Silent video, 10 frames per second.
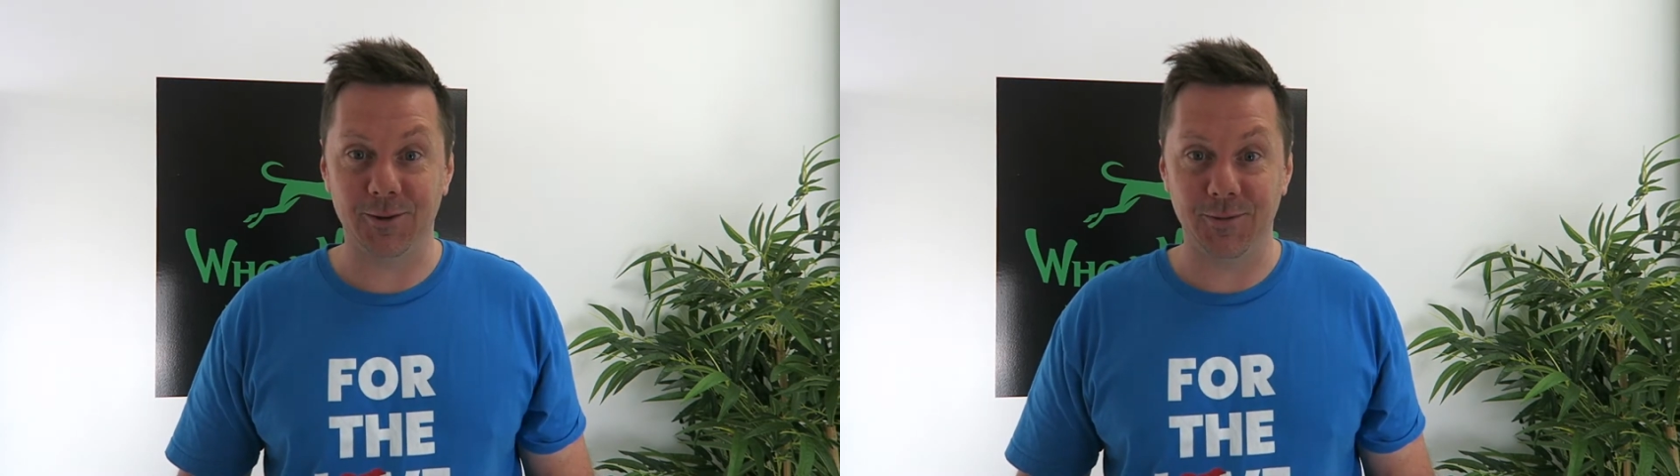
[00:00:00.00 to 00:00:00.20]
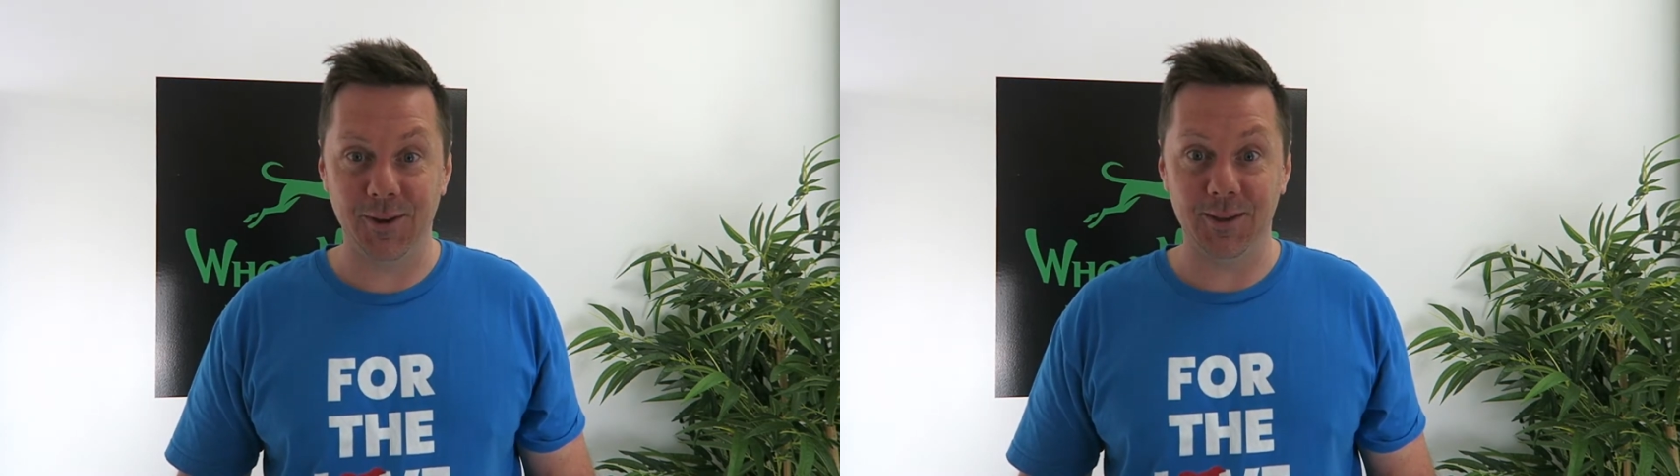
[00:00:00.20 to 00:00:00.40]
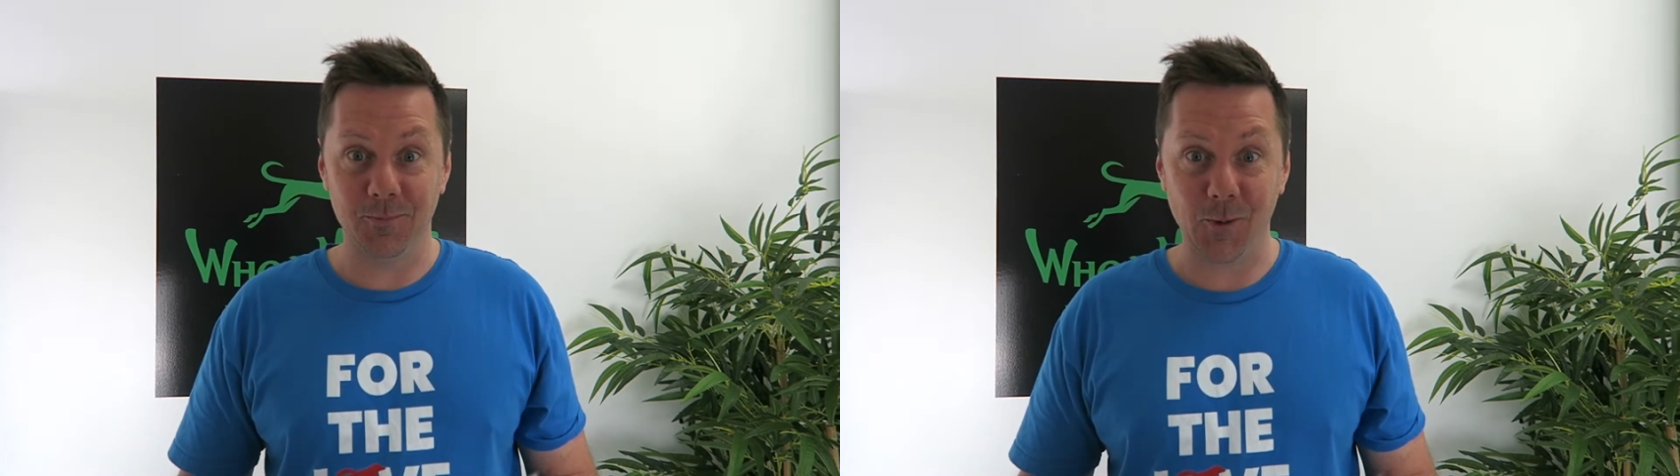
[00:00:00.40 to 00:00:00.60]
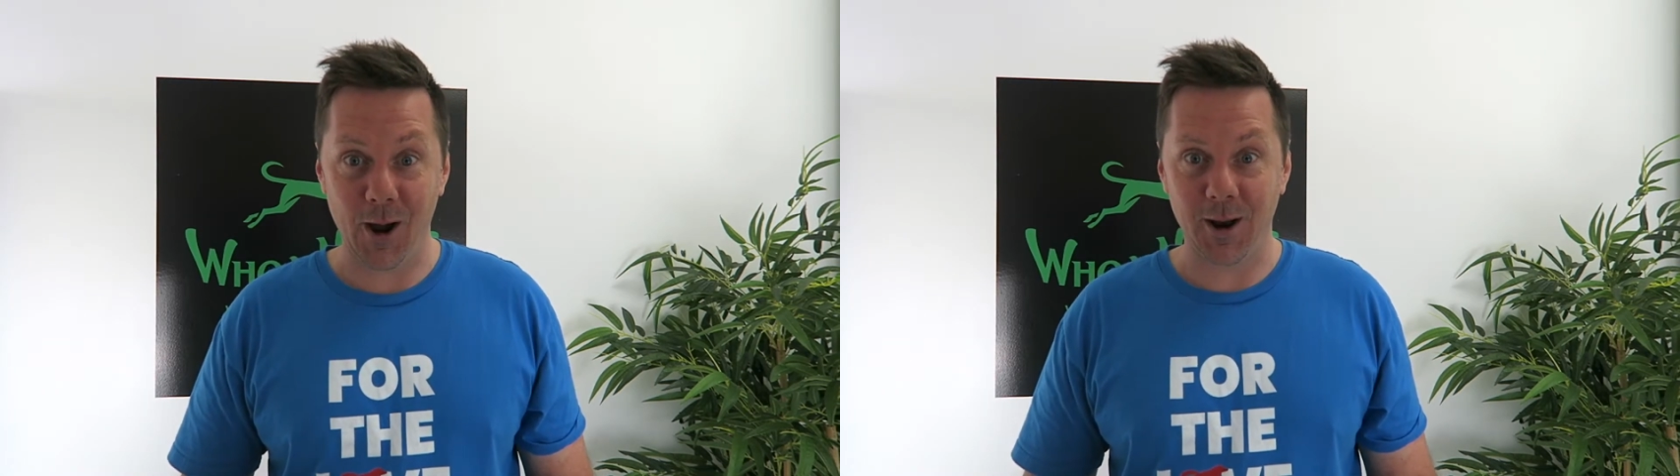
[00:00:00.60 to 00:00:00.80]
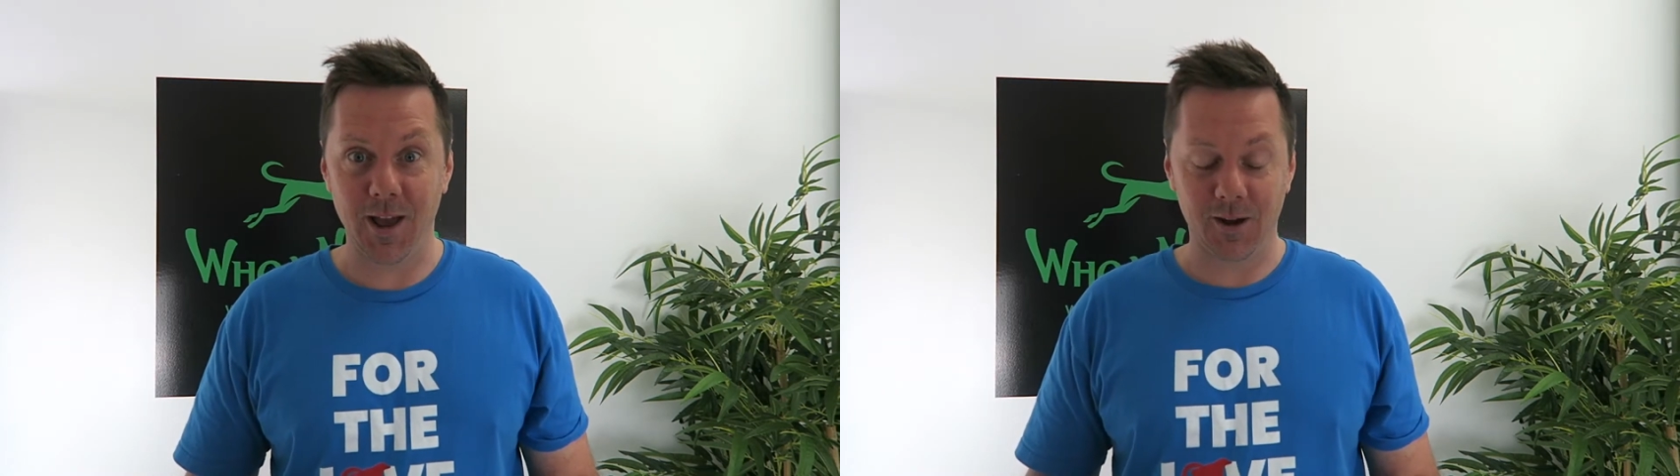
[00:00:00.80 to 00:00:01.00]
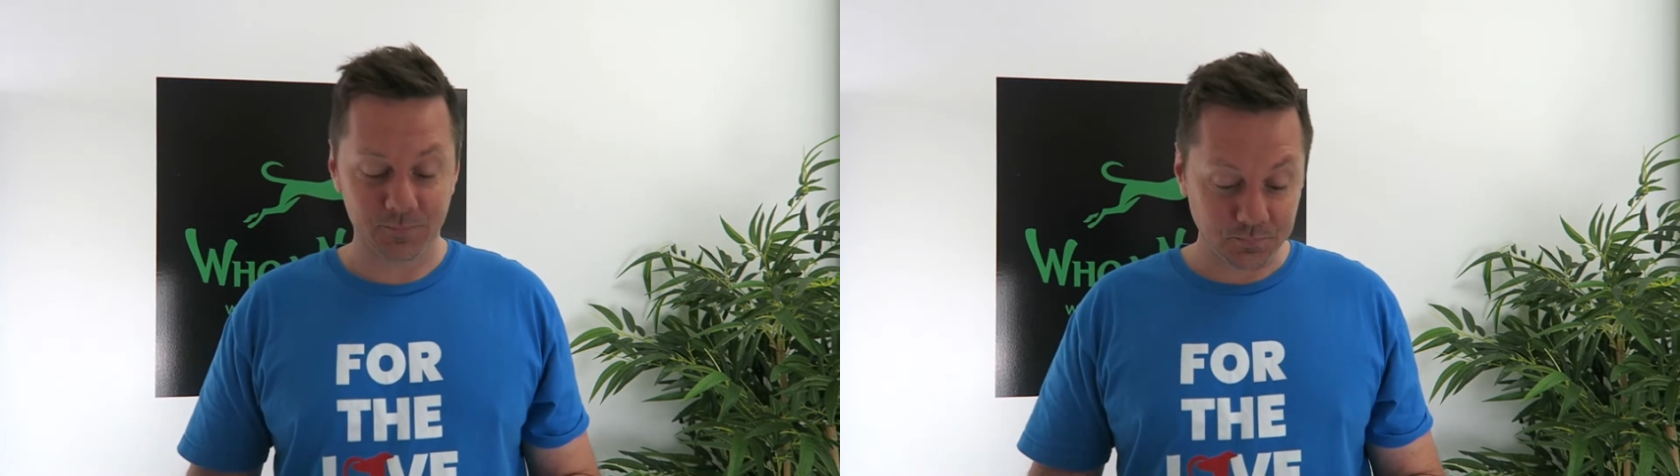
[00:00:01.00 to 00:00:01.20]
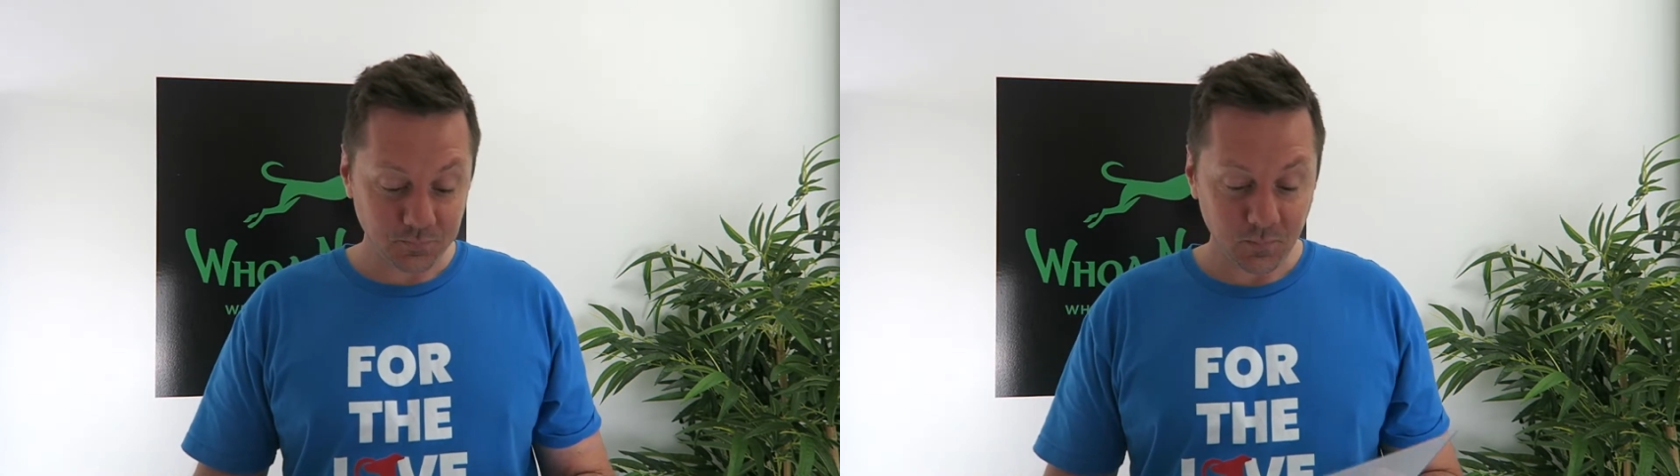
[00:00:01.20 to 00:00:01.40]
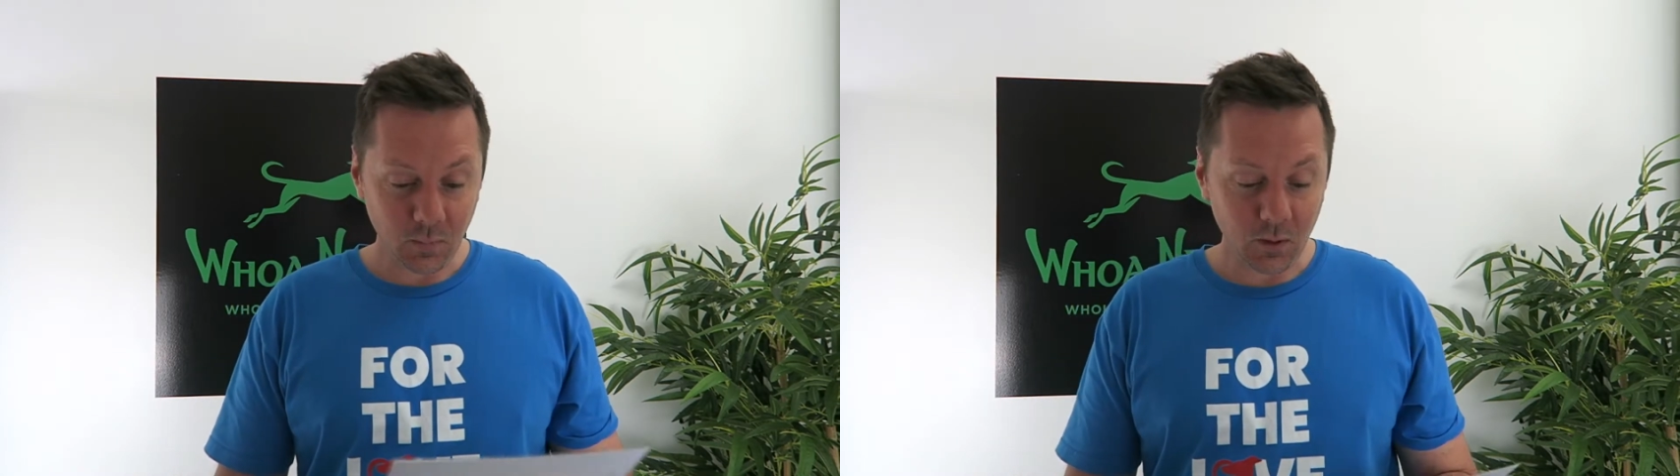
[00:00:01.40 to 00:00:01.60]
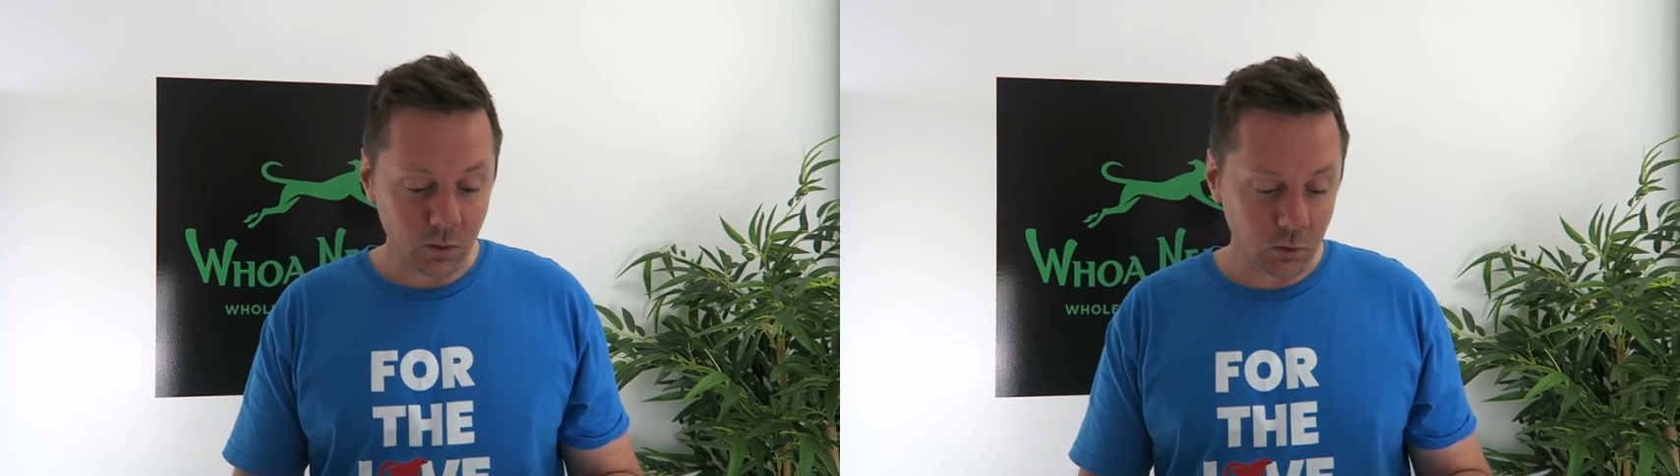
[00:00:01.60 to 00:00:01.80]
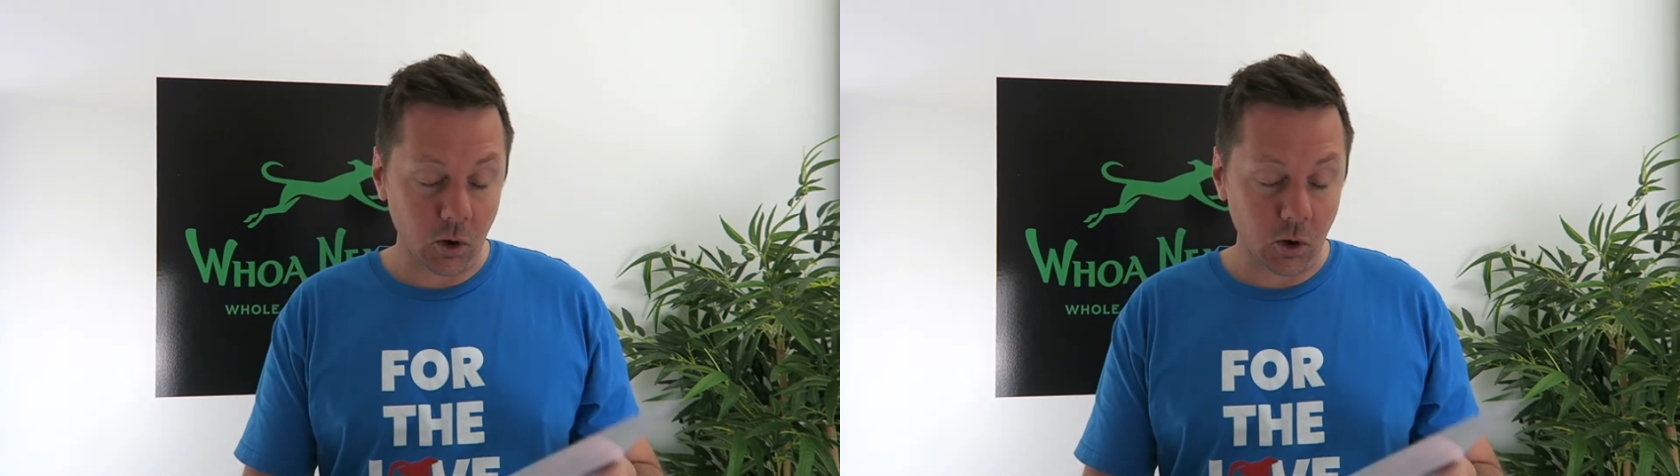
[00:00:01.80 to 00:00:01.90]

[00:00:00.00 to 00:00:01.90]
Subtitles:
to feed them right now.